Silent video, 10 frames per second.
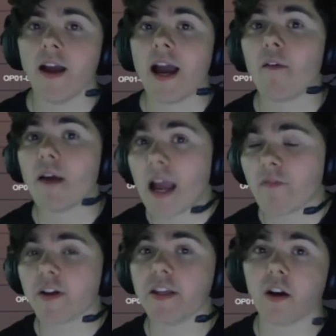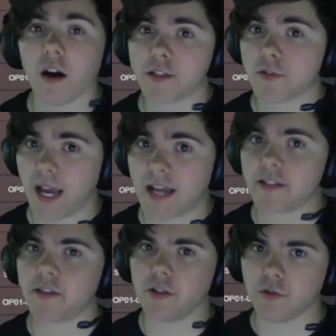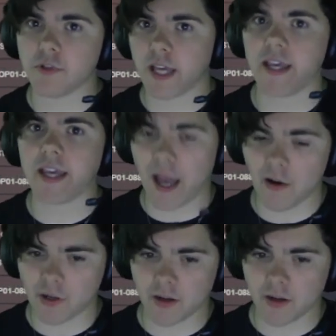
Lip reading: However, he also has 2k counter,